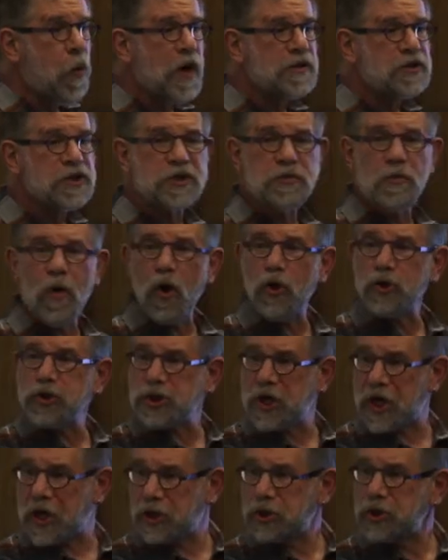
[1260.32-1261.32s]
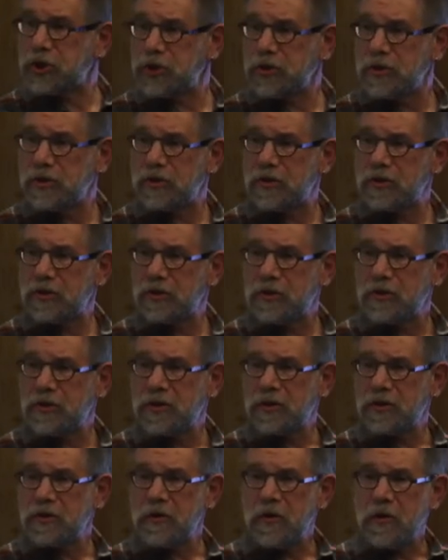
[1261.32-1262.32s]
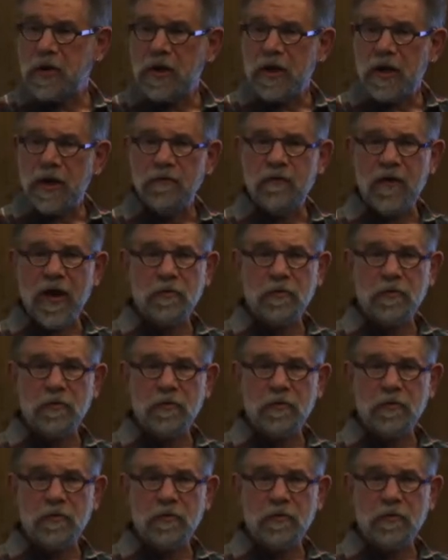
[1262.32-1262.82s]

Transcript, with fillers: one small change. In